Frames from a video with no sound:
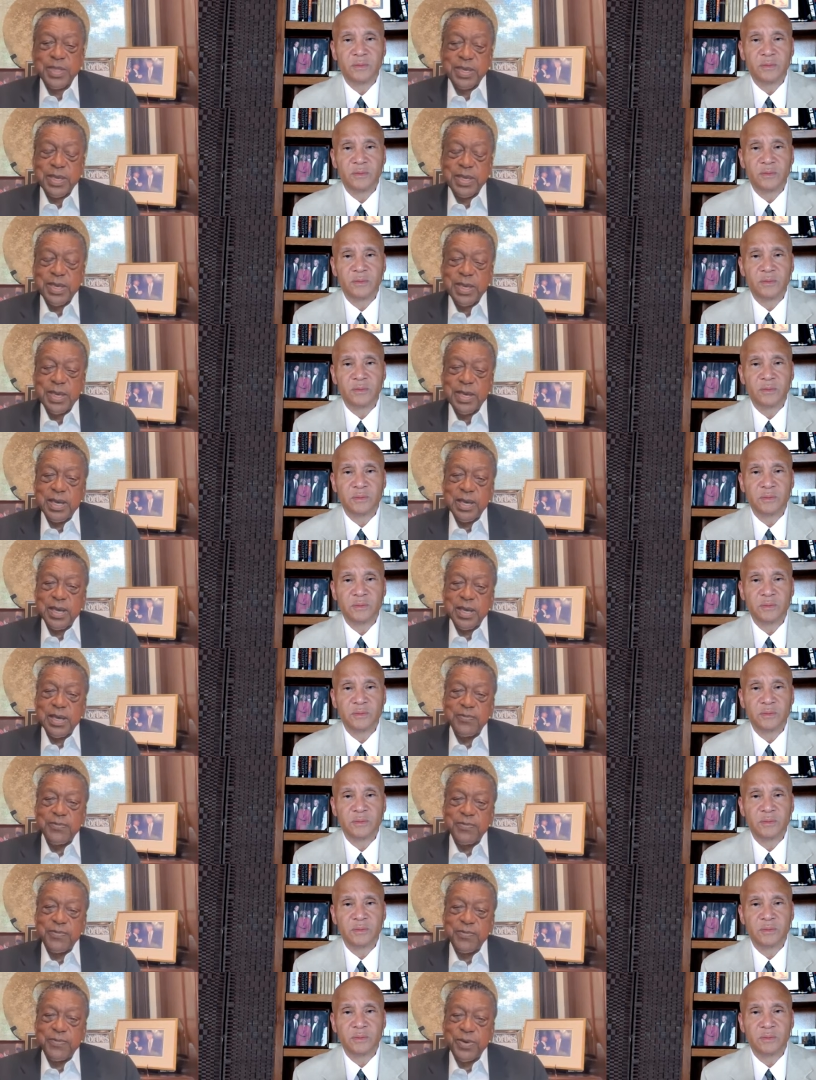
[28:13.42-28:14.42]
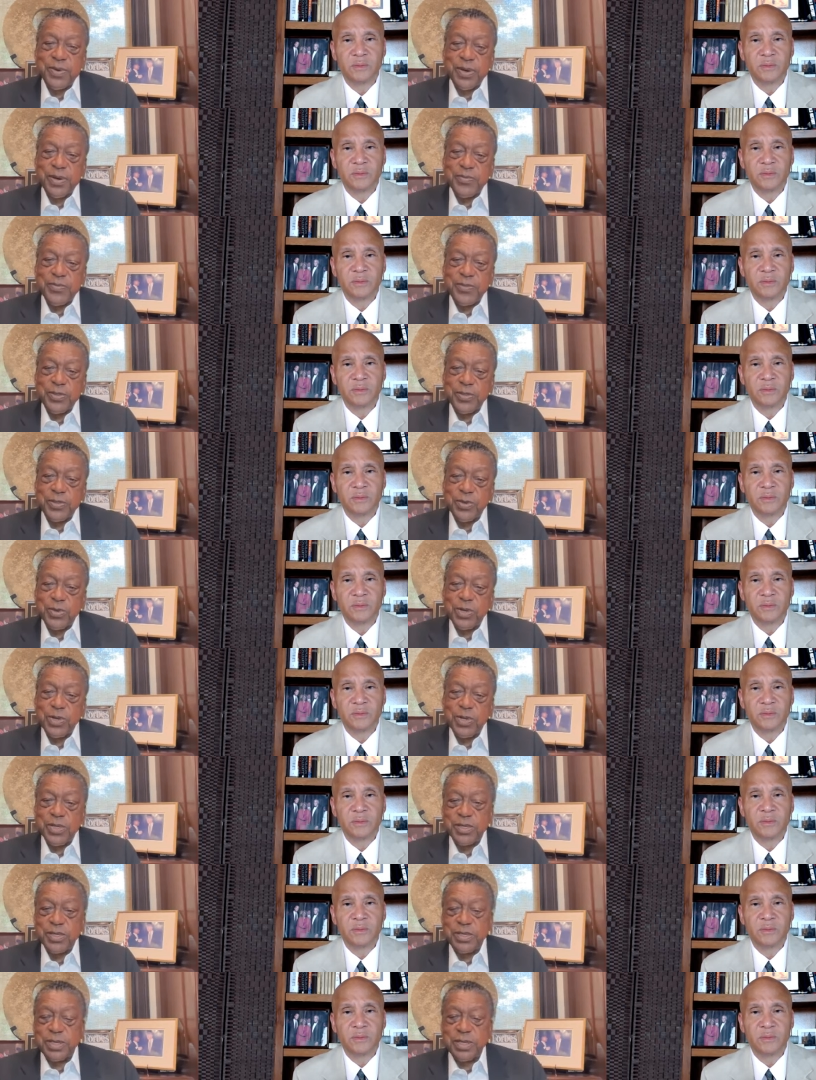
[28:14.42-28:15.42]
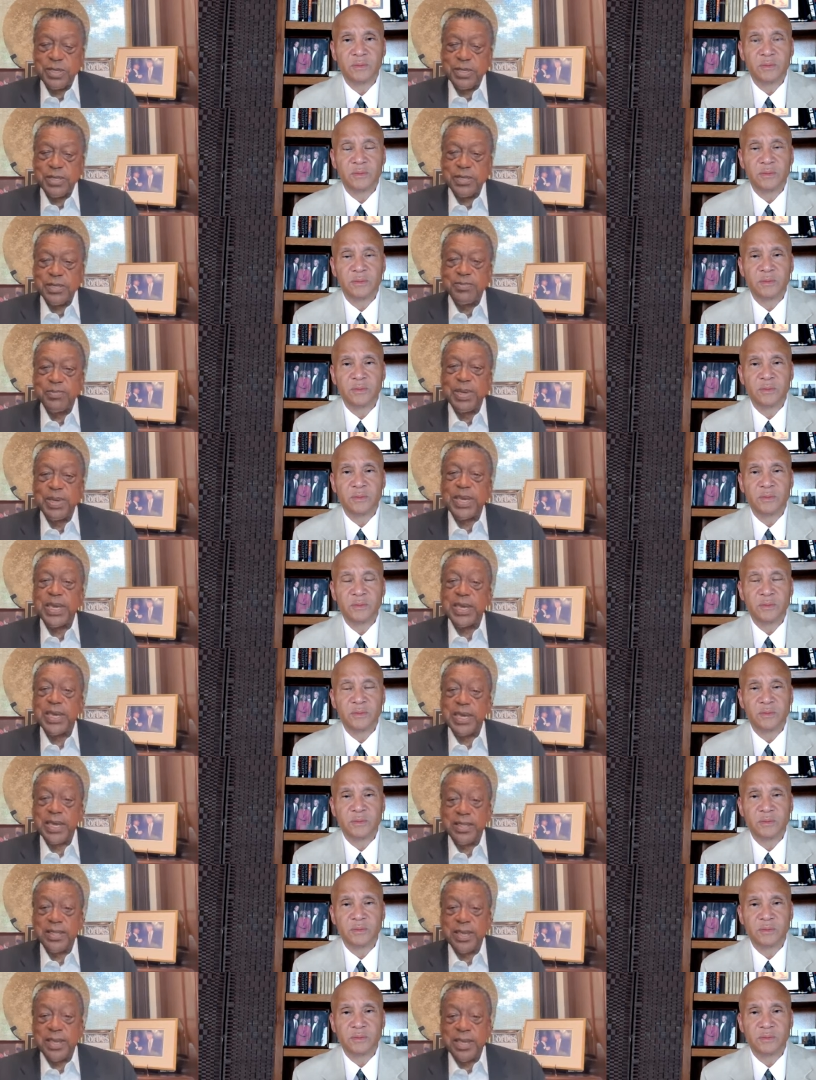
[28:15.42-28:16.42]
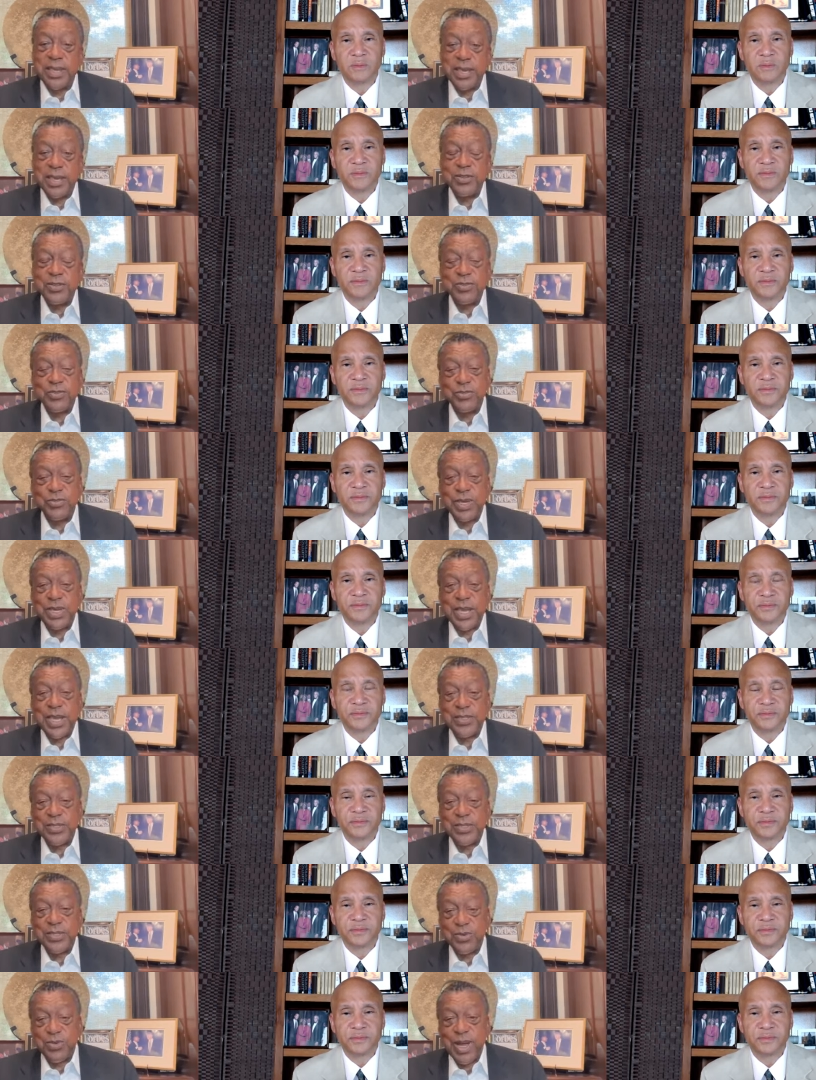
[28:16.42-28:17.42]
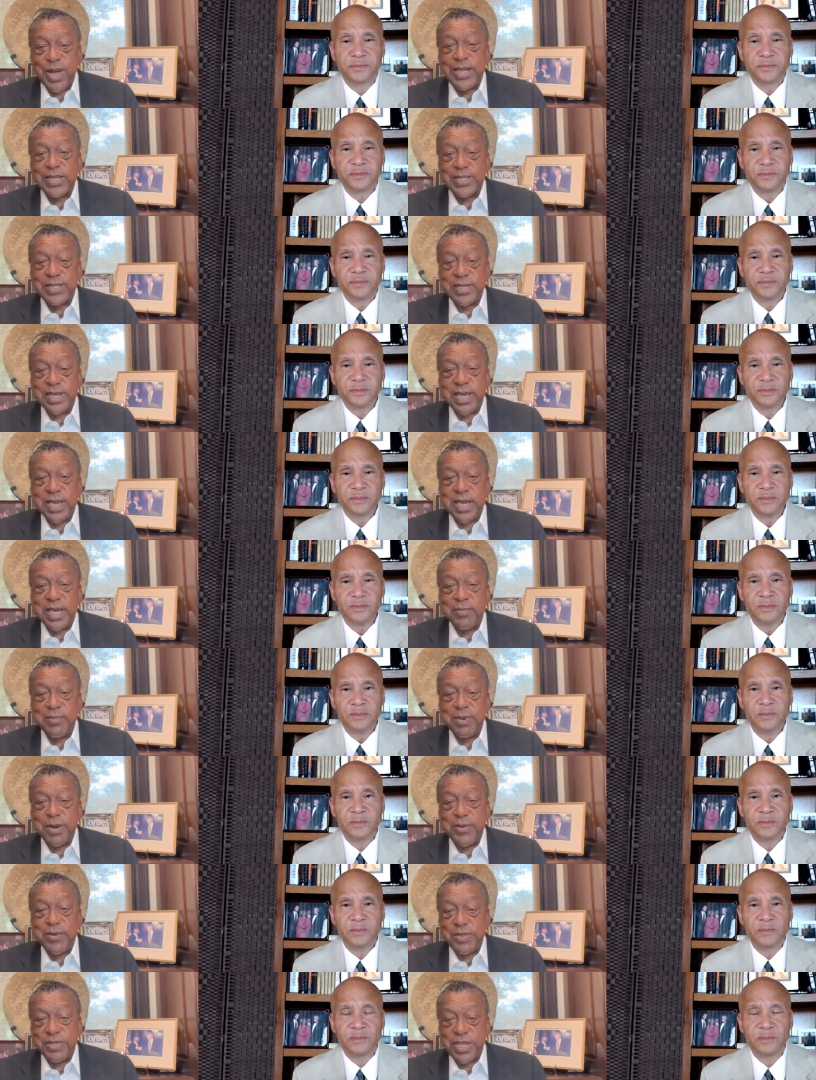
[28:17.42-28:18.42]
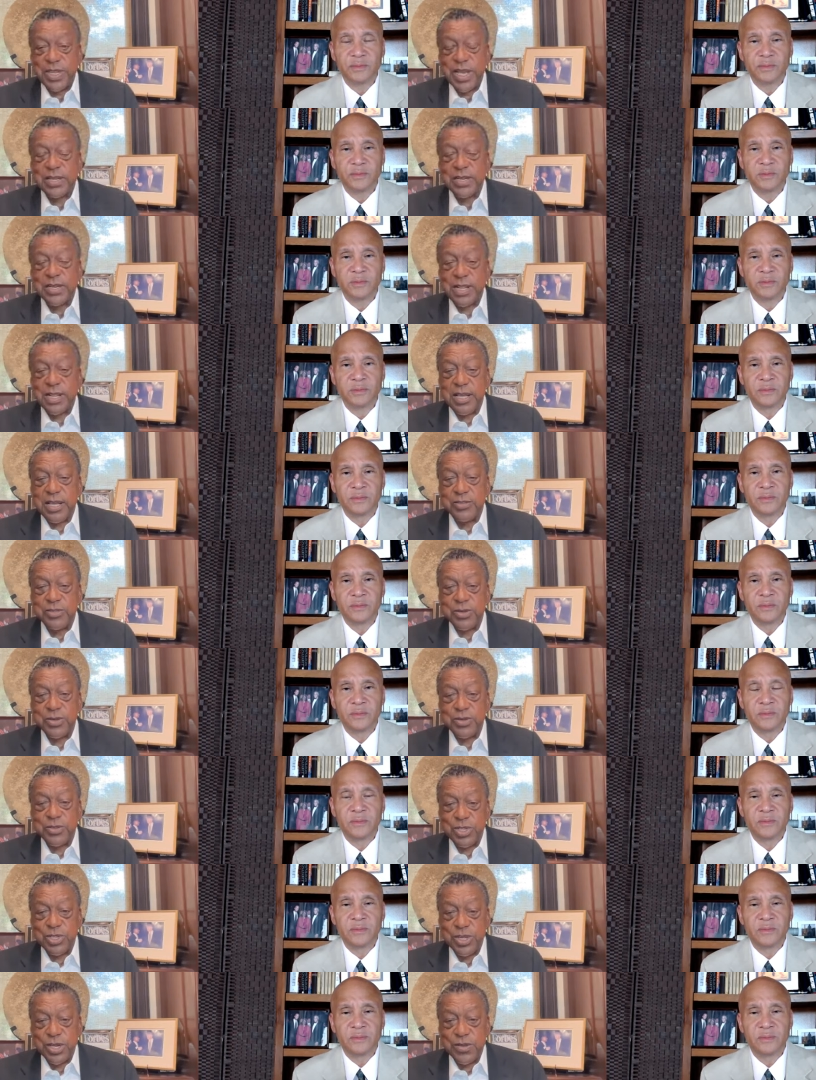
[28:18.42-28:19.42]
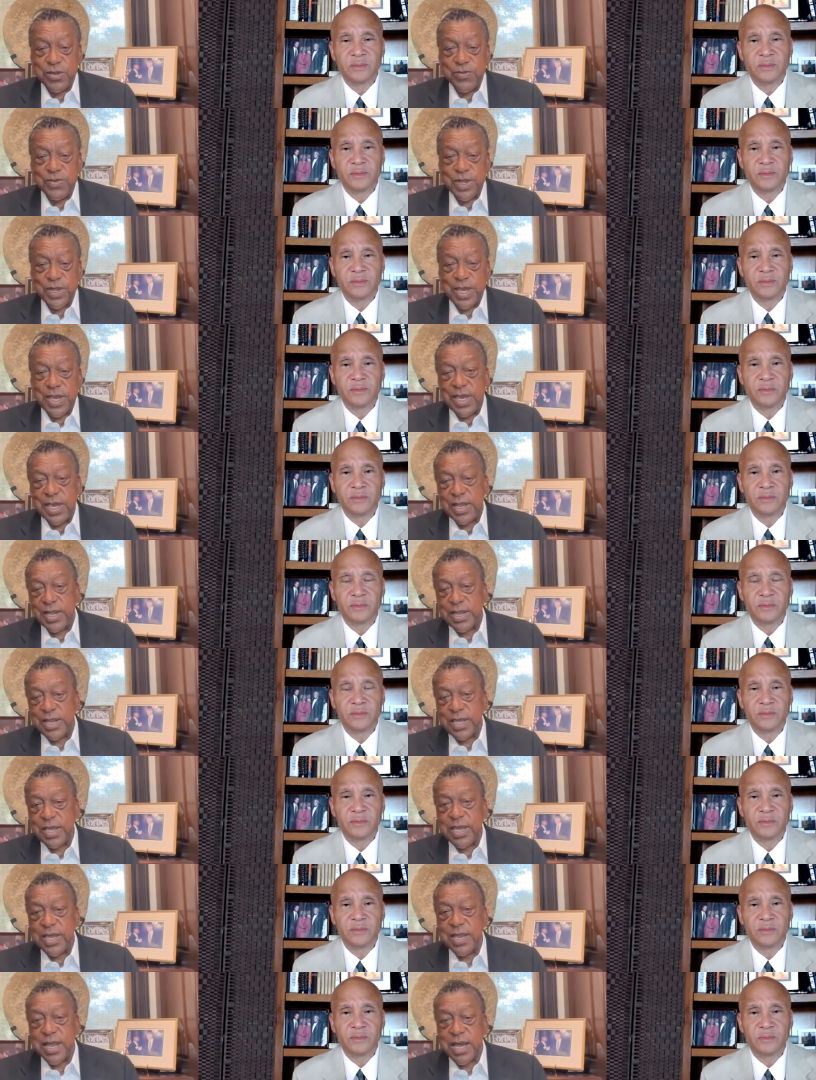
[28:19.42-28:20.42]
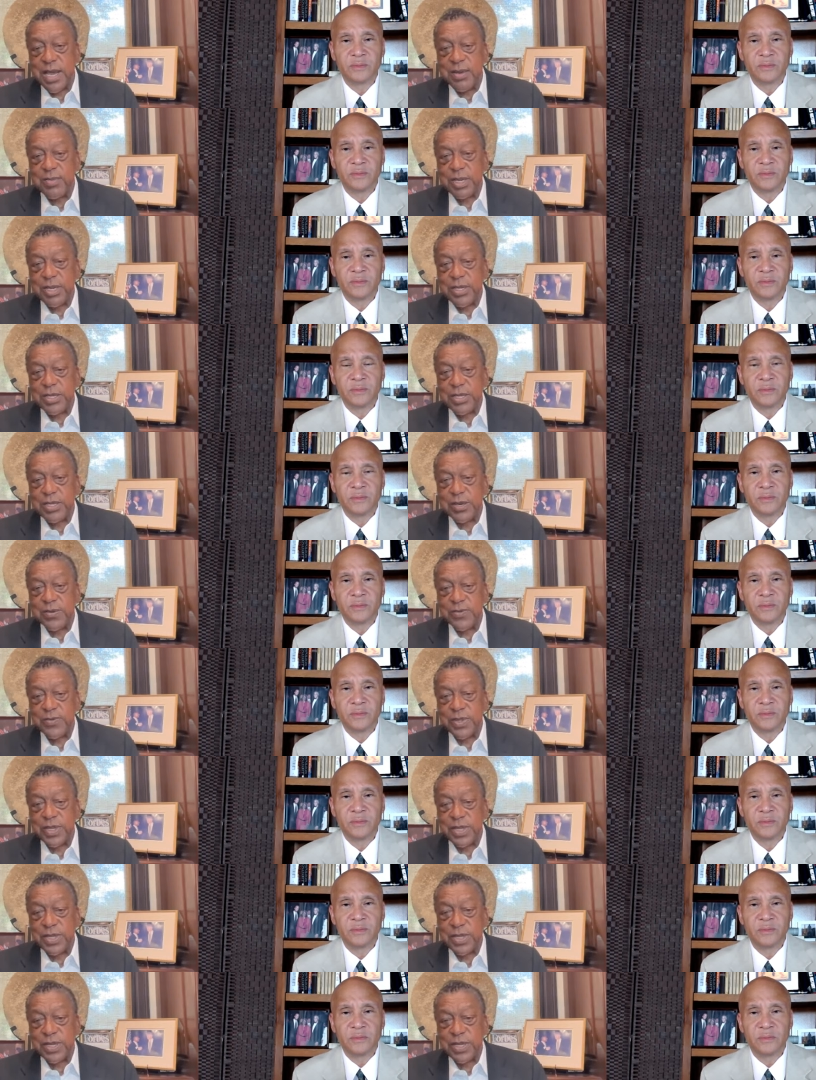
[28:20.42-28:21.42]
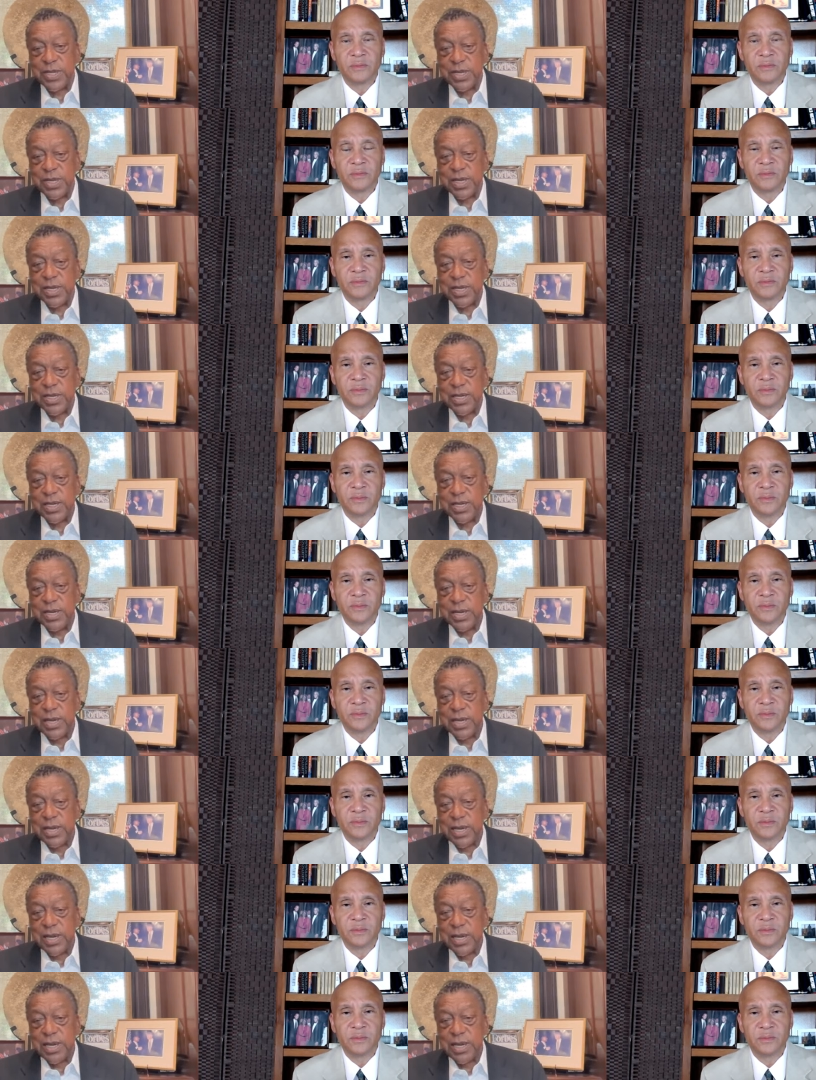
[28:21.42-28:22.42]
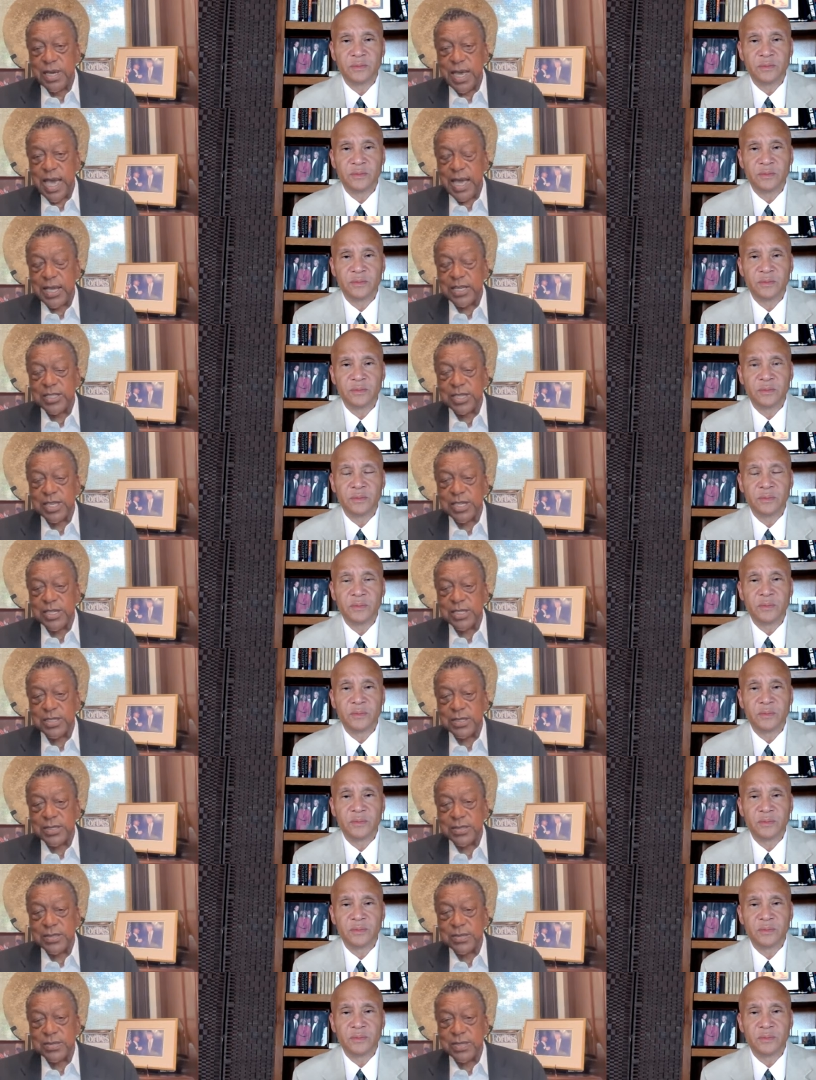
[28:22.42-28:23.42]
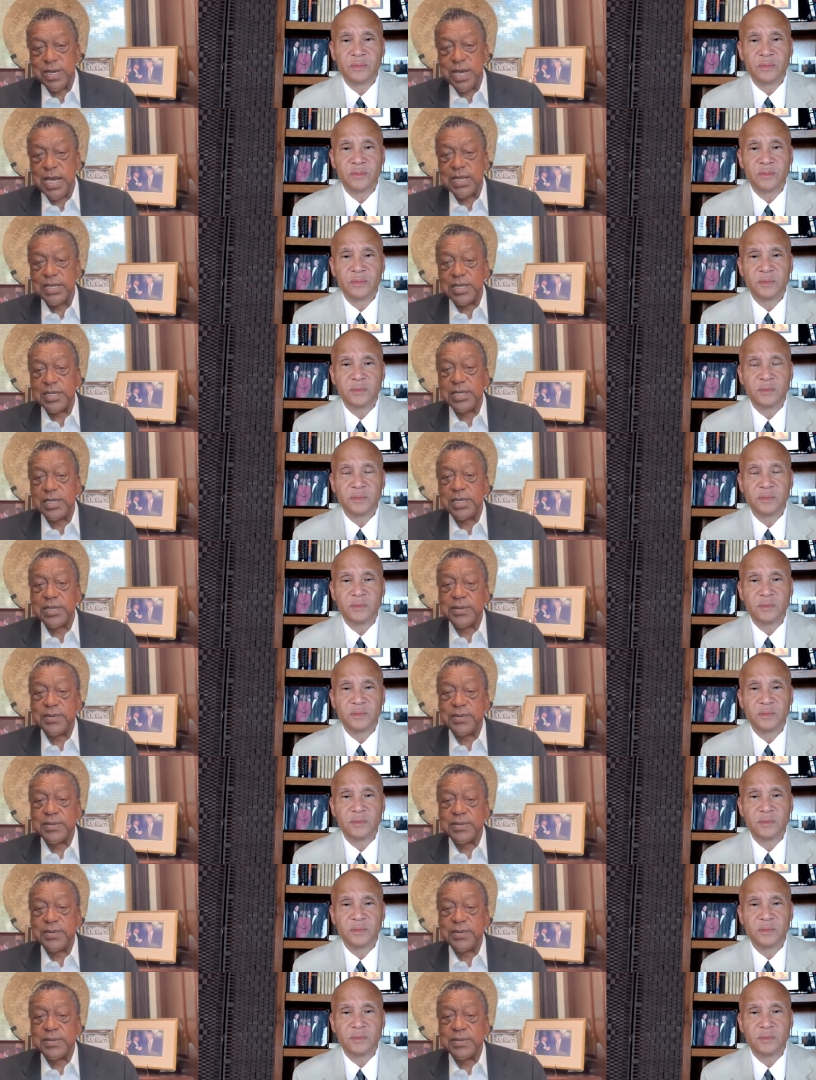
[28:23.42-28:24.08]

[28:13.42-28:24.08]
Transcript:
Speaker 1: uh, uh, fortuitous in being in the industry at the right time of a technological shift and an economic shift in uh, uh access to content.